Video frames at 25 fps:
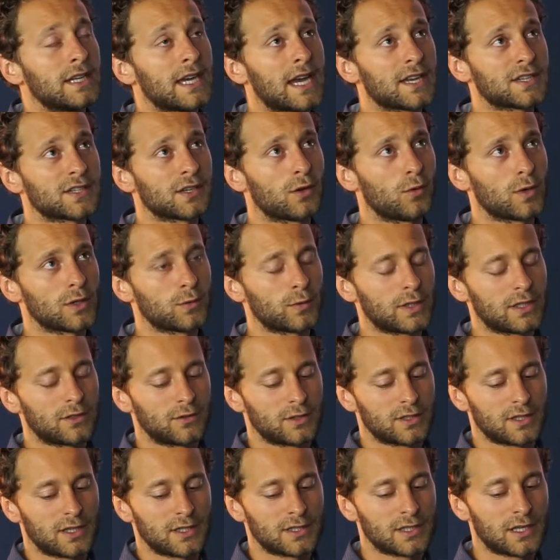So what we do
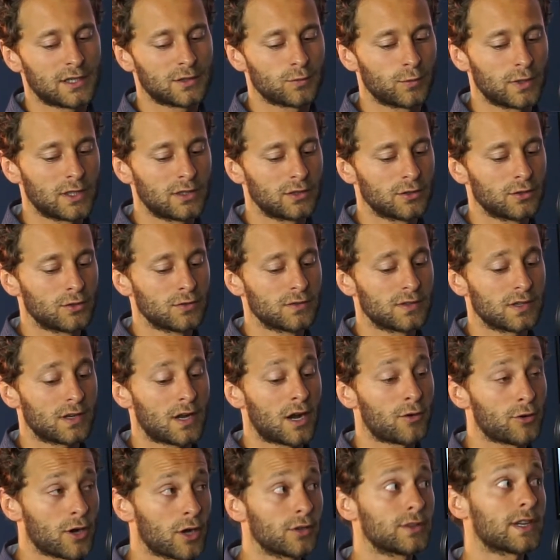is we use
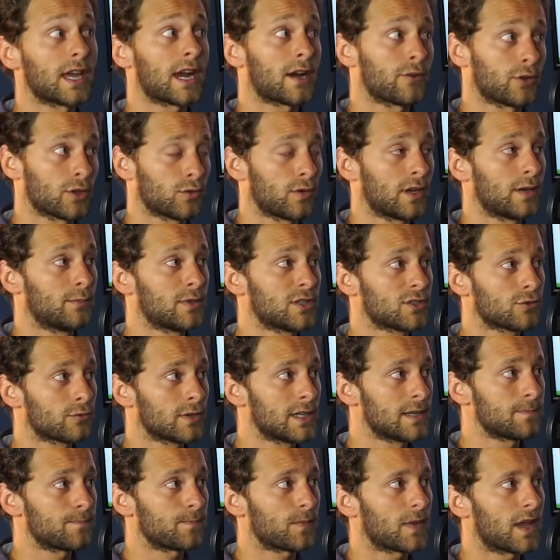our own aerial
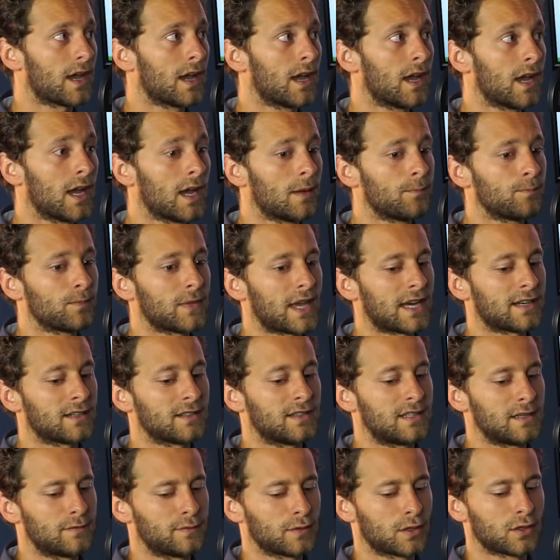imagery, and the
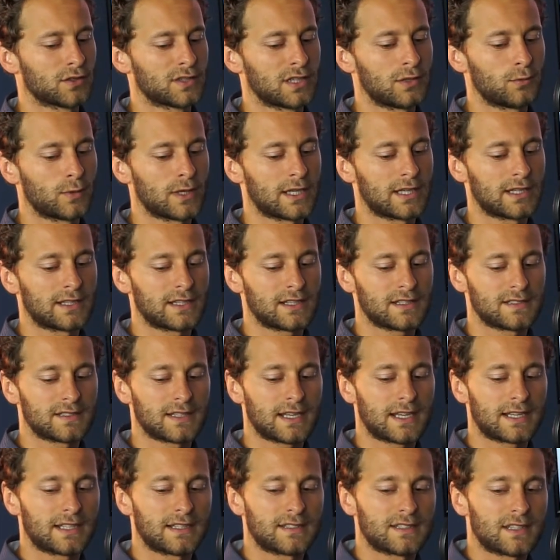difficulty with it is
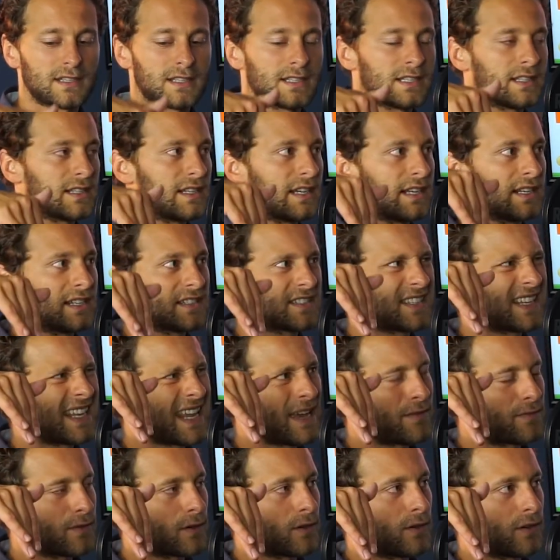that it is
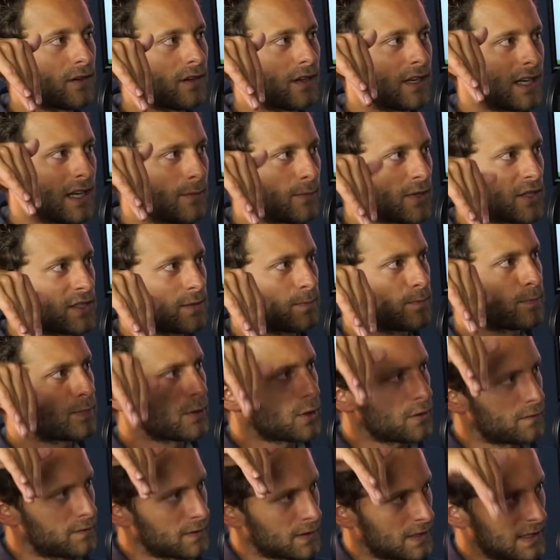never an image
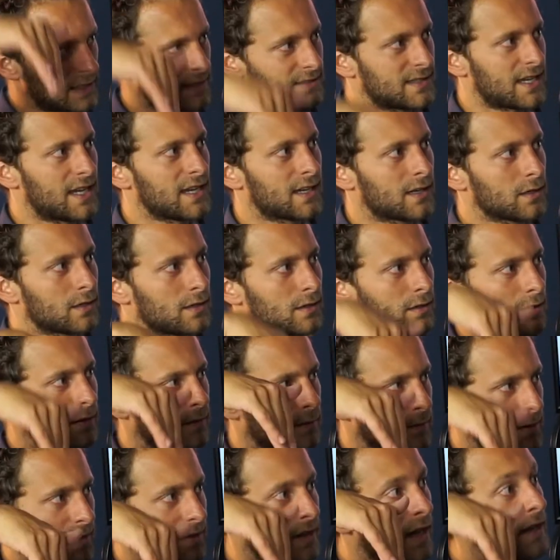perfectly taken
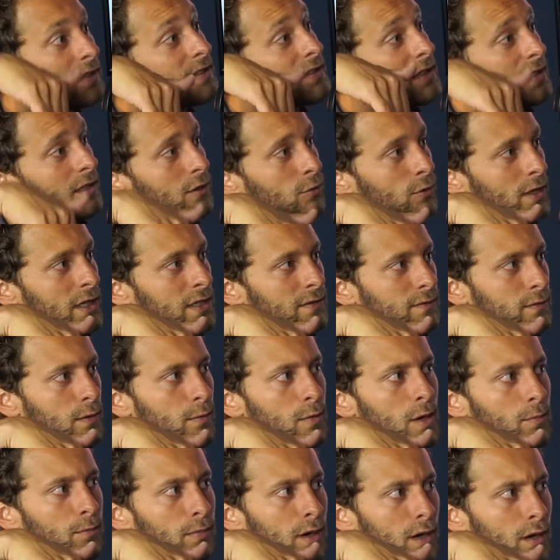90 degrees
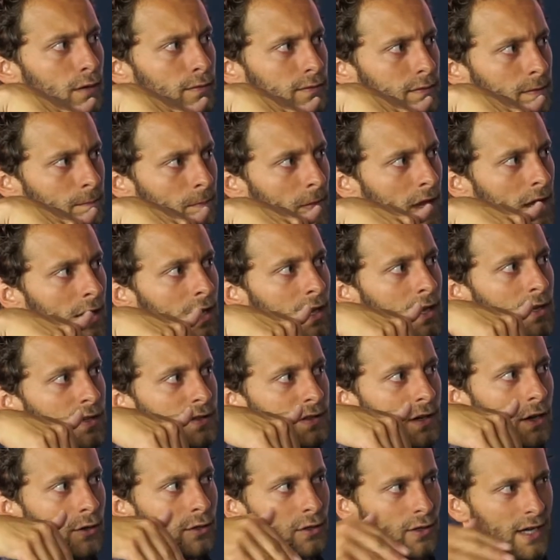from above.
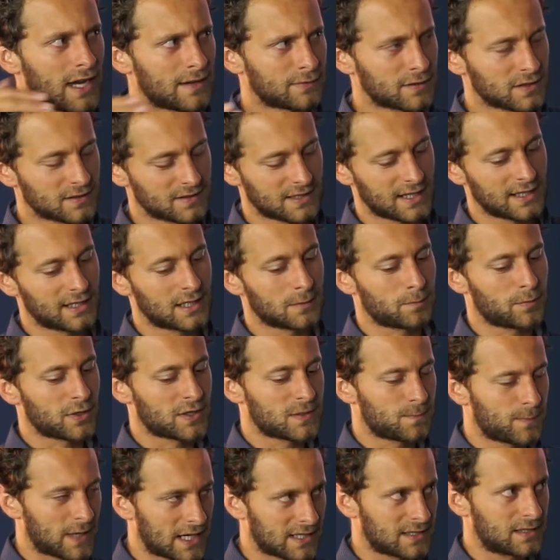So you have to take the
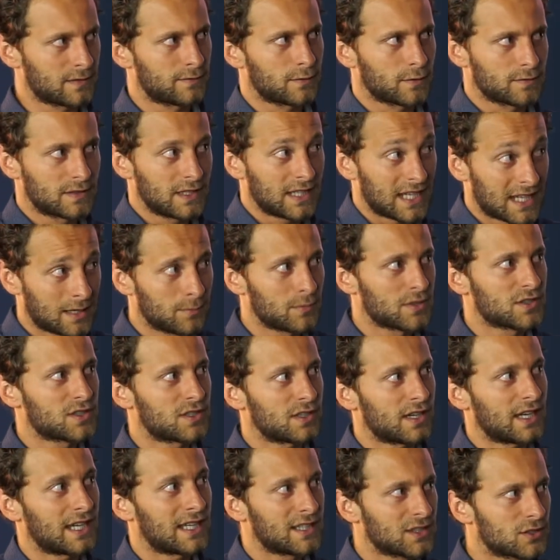perspective of the
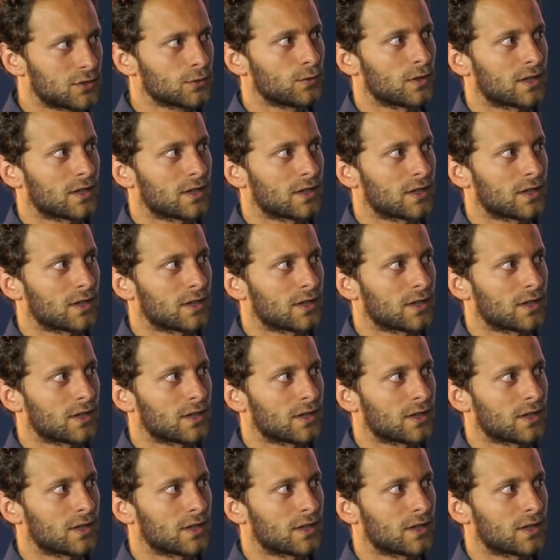image into